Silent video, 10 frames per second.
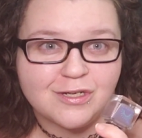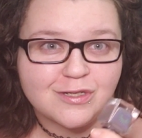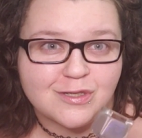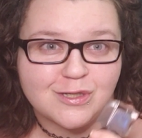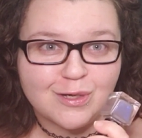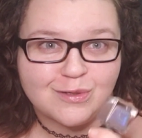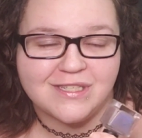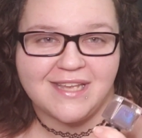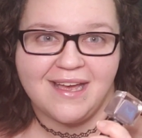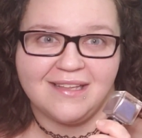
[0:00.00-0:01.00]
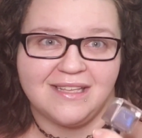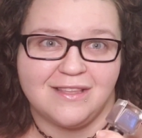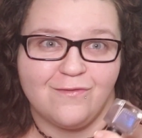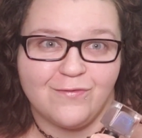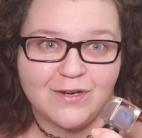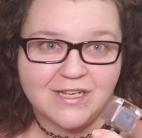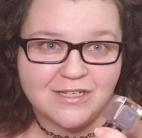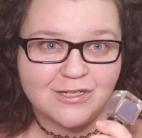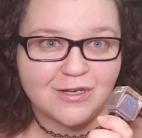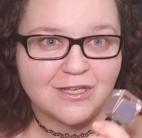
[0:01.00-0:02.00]
So sad that the
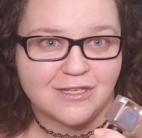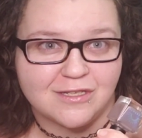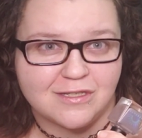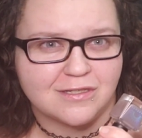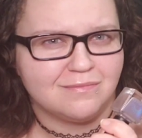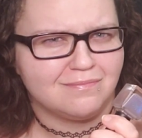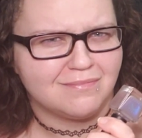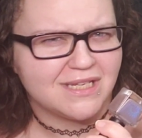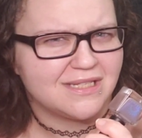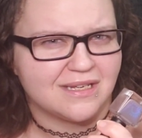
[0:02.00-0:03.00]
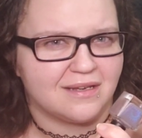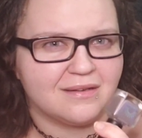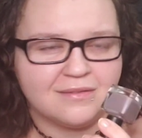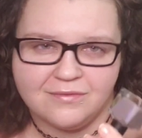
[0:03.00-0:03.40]
footage is missing